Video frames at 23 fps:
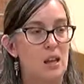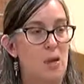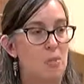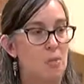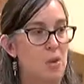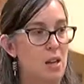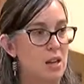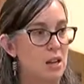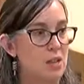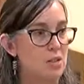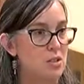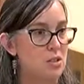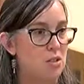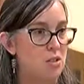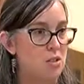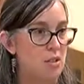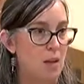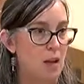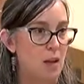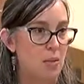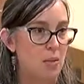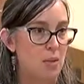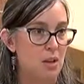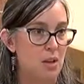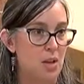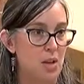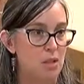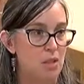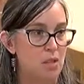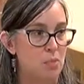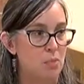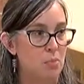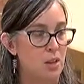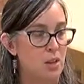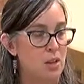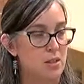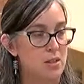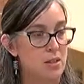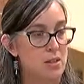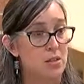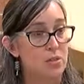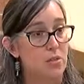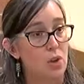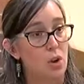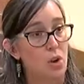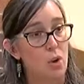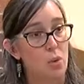manages the application process for